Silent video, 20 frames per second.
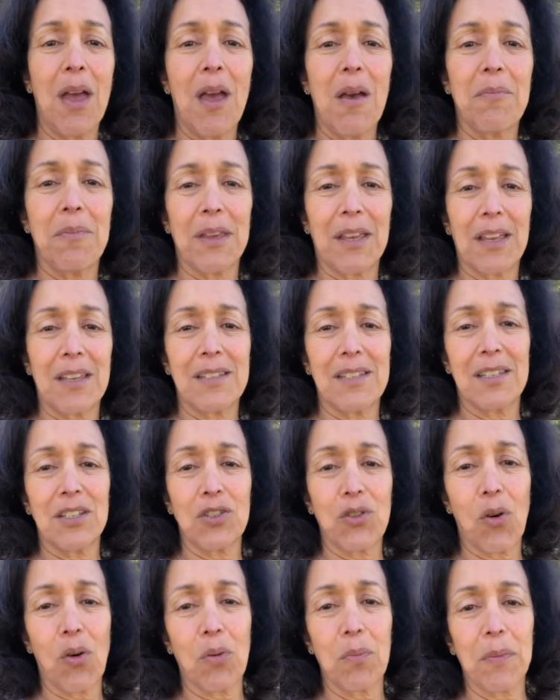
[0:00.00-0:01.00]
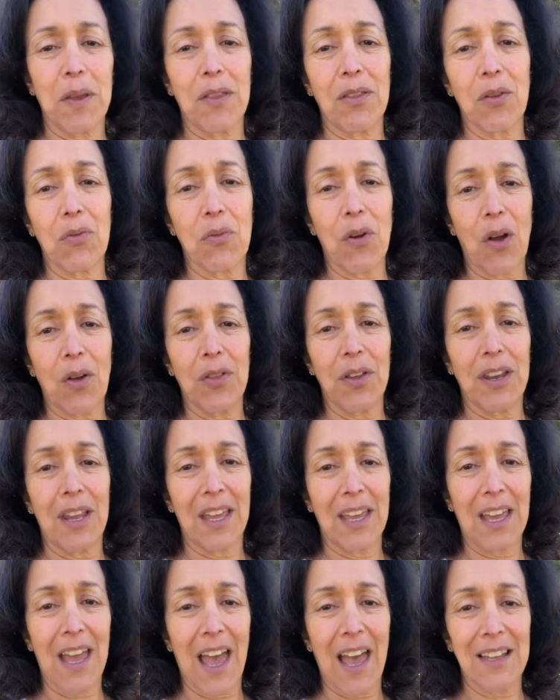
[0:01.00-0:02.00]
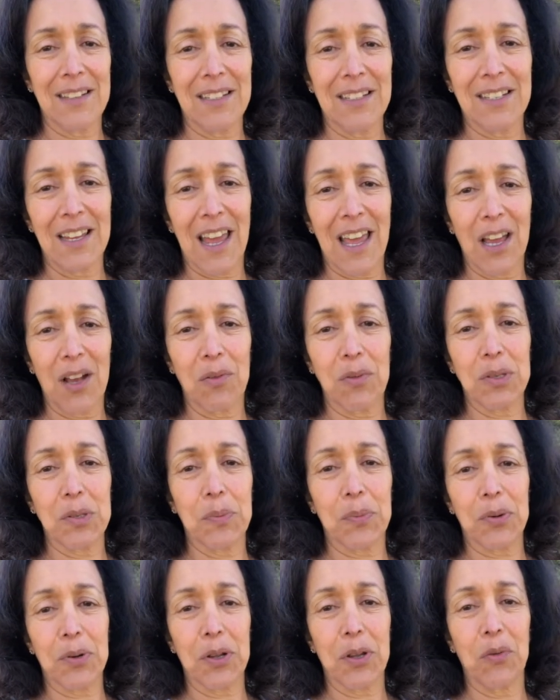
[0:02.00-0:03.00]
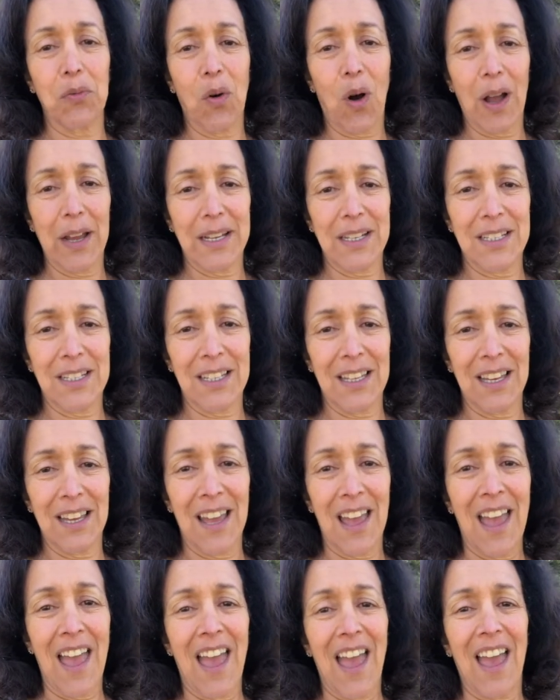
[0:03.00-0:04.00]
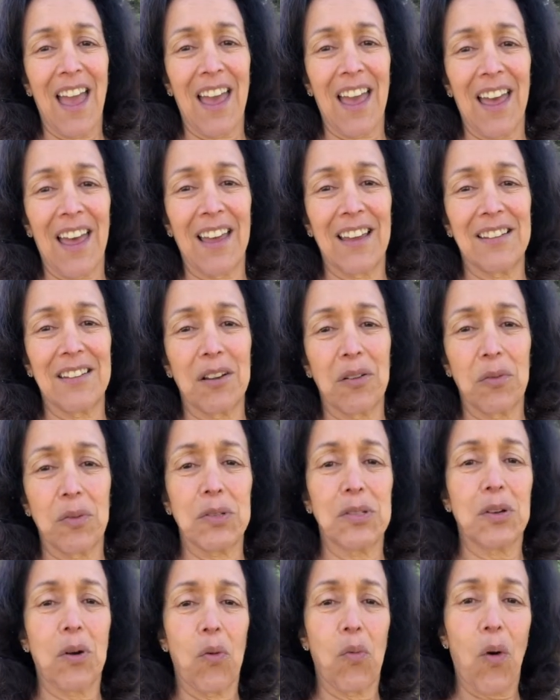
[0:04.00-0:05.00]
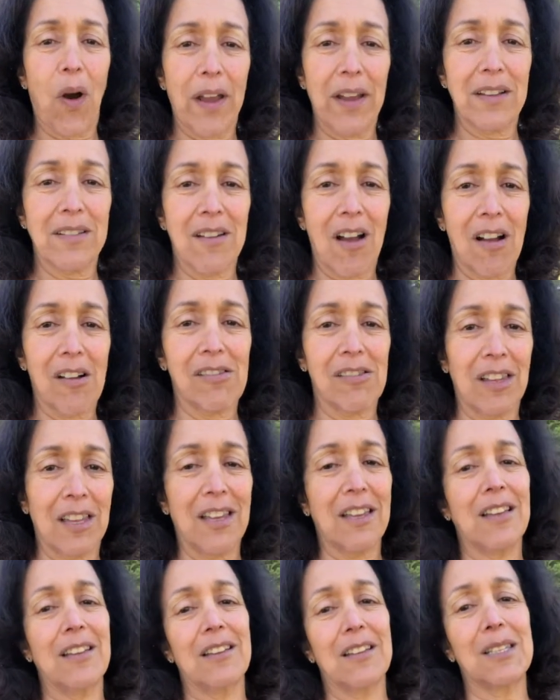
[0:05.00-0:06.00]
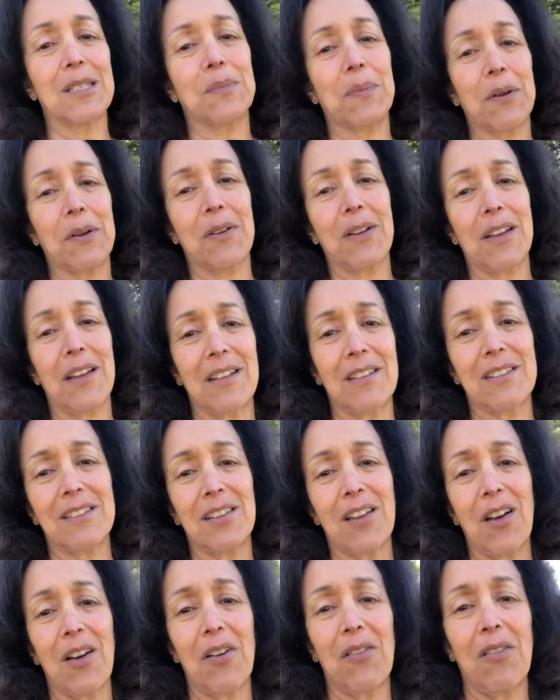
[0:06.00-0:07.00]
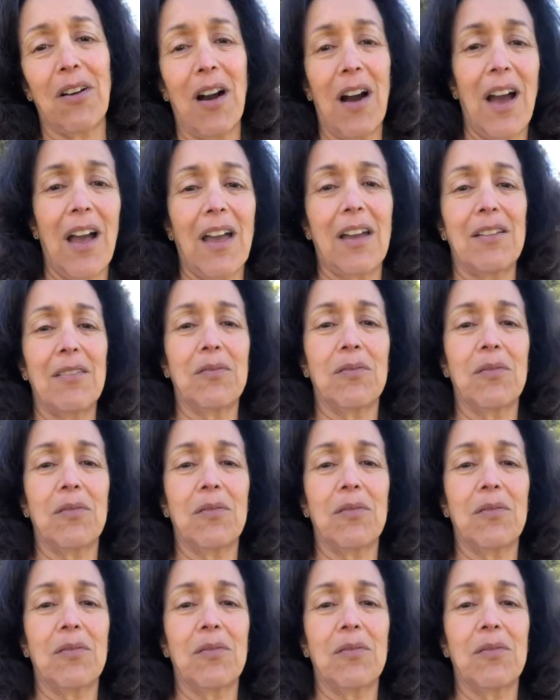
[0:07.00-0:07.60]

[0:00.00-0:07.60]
because he told me the road that he had to take was pretty windy and it was a white knuckling experience. So I